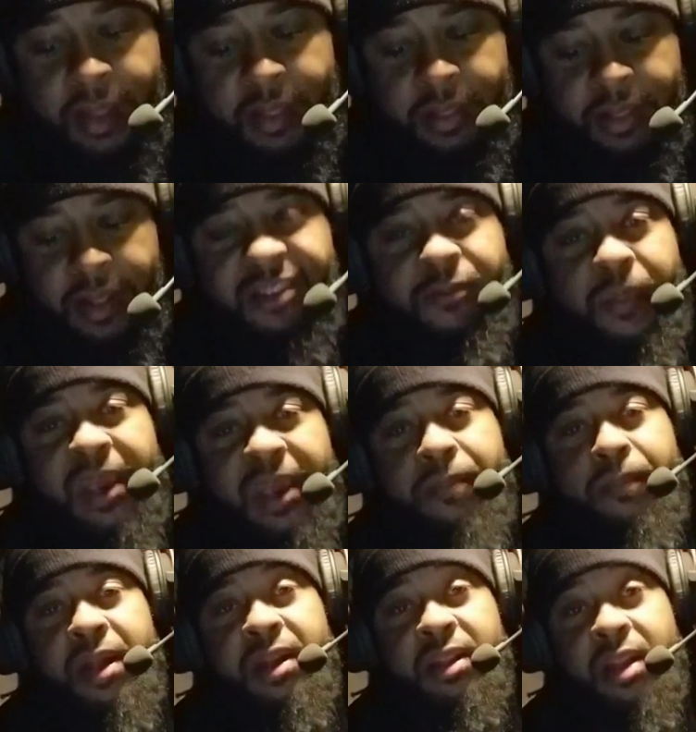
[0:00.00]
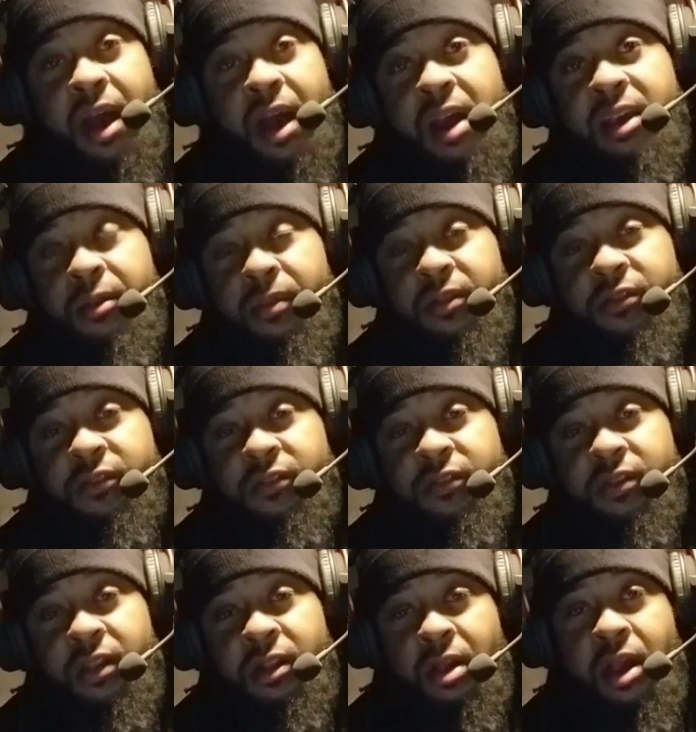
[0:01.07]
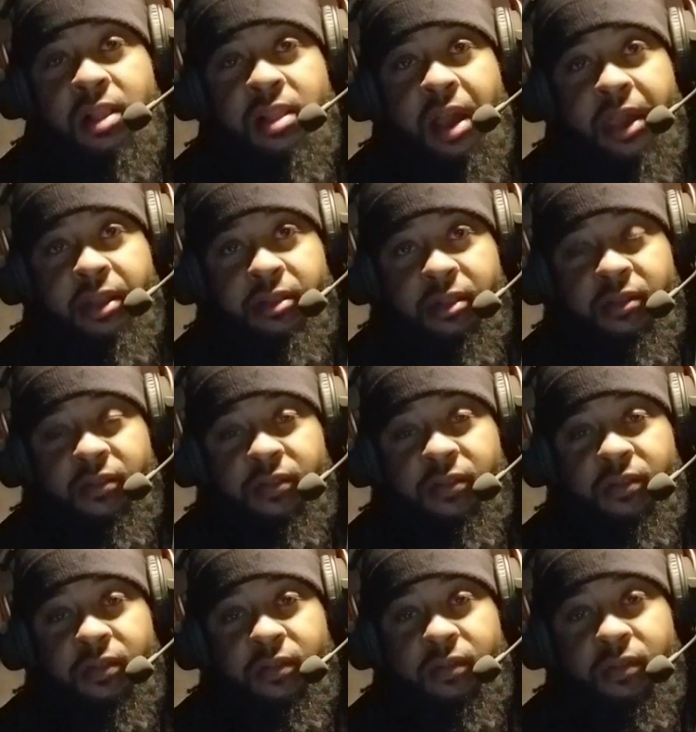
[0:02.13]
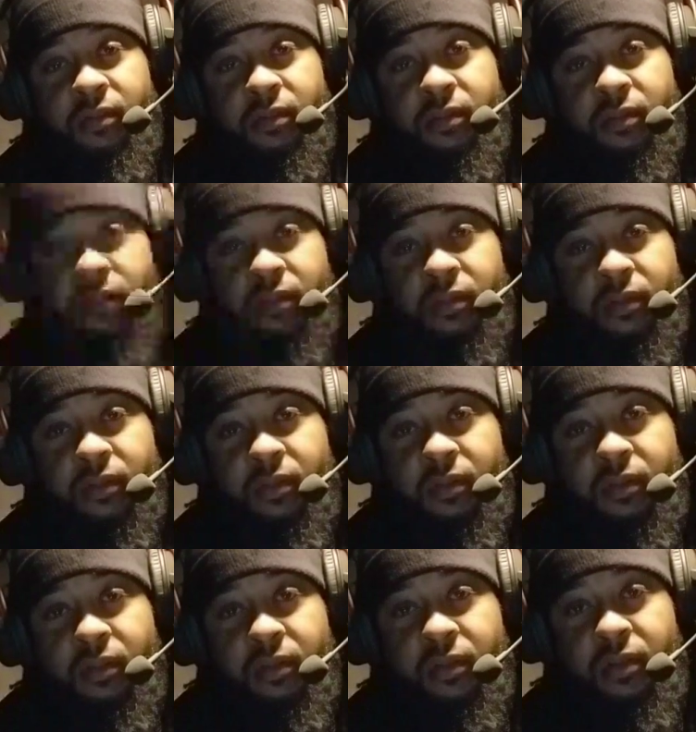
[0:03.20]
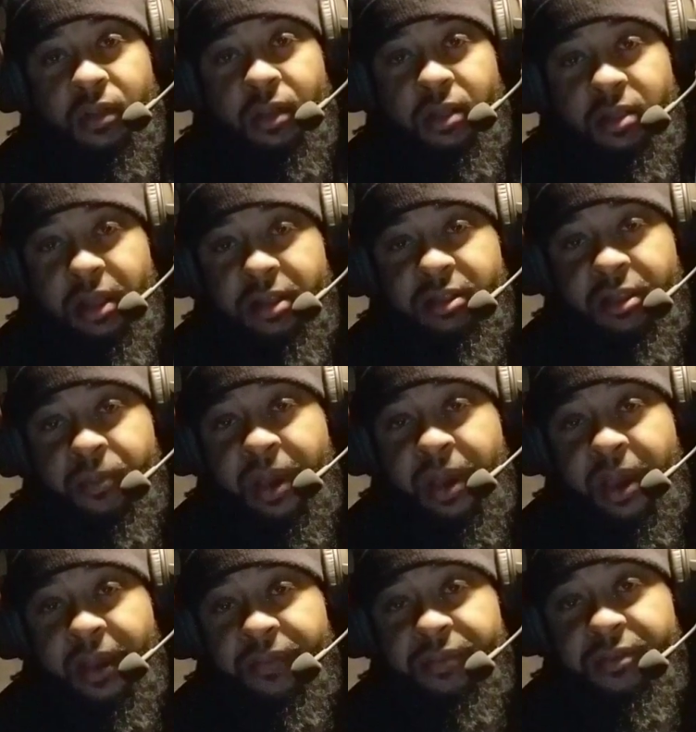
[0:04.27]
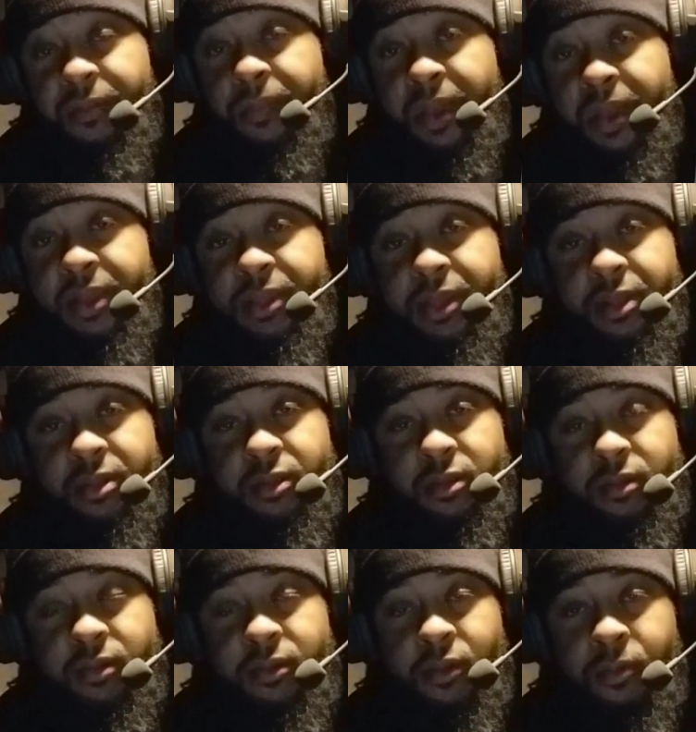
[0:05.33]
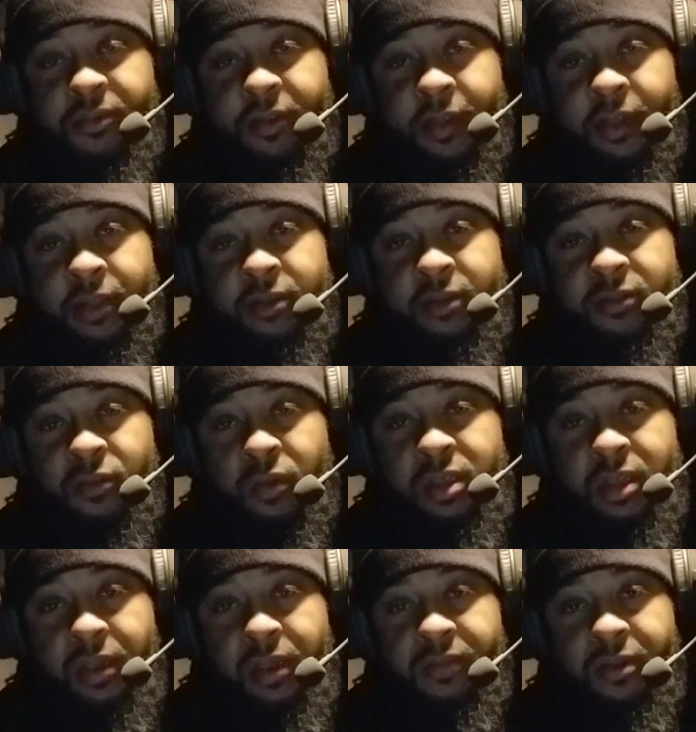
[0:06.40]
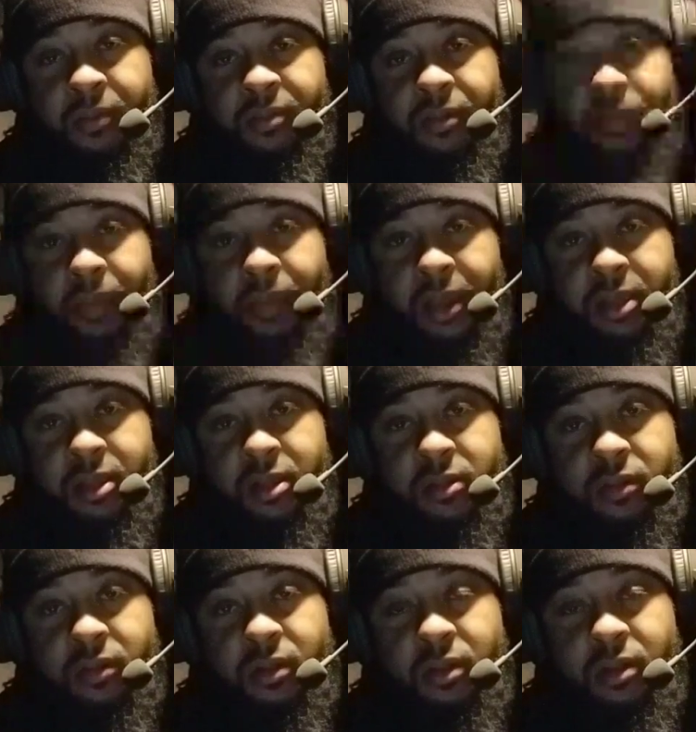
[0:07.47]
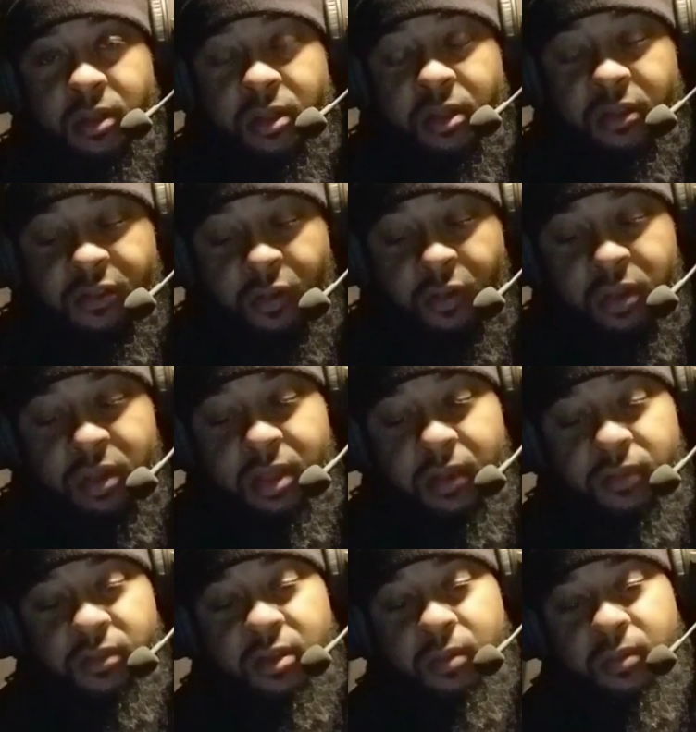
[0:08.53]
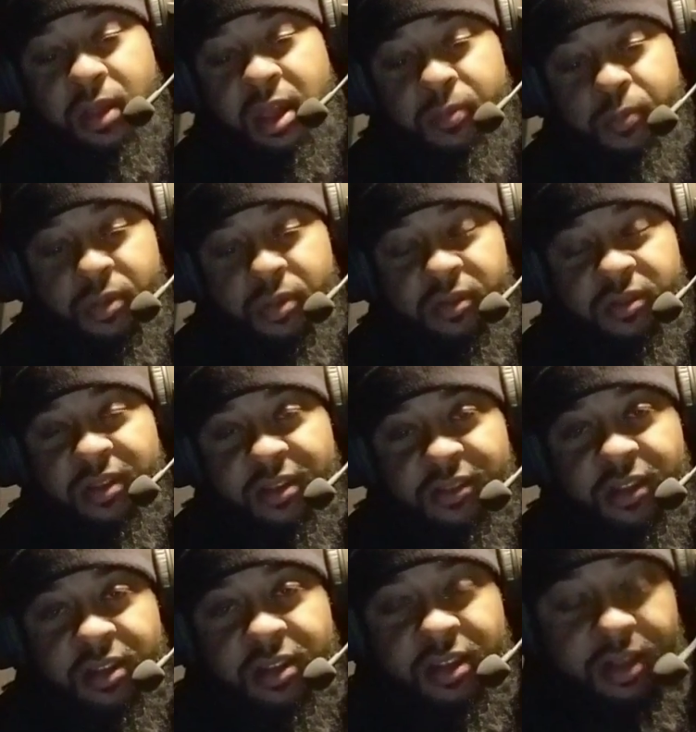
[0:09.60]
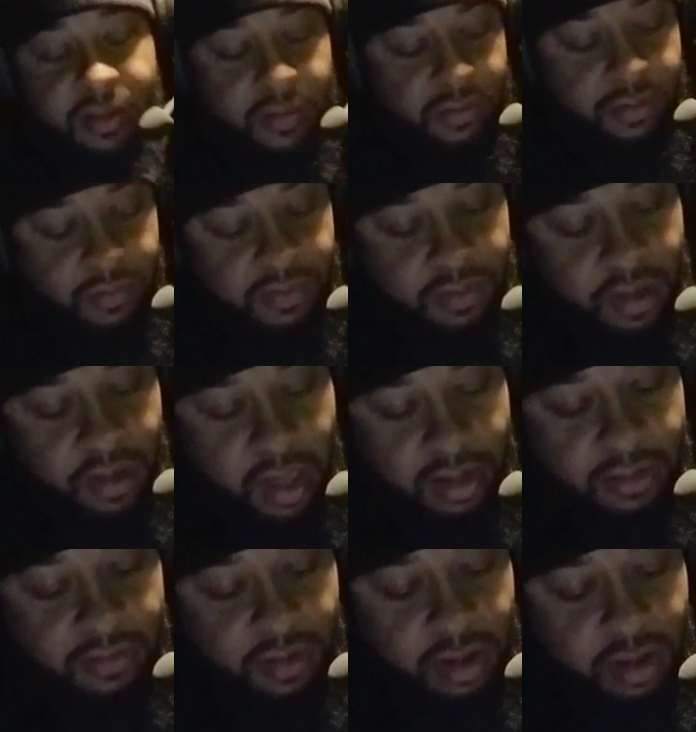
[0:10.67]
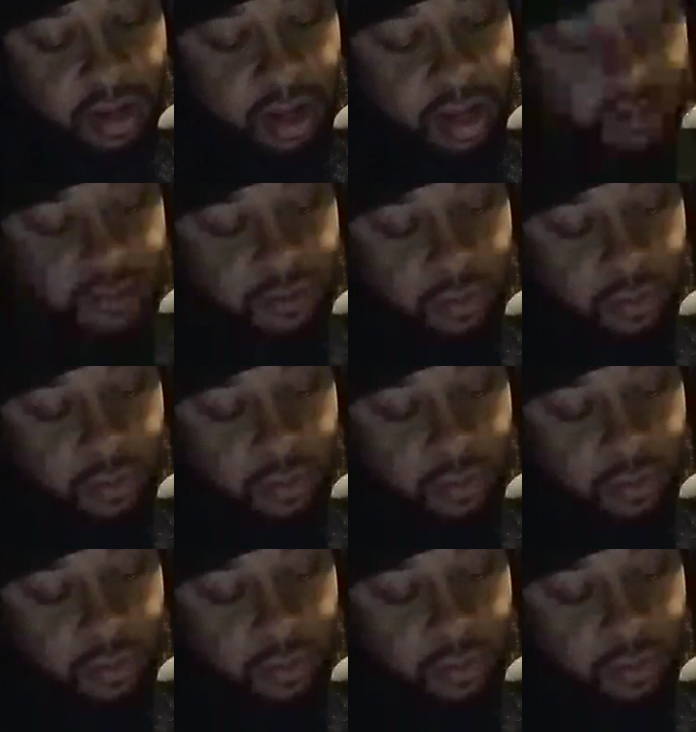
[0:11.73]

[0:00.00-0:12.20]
let us make men in our image, in our likeness, and let them have dominion. You know what I'm saying? So he gives them dominion. So he gives them a position, he gives them status. And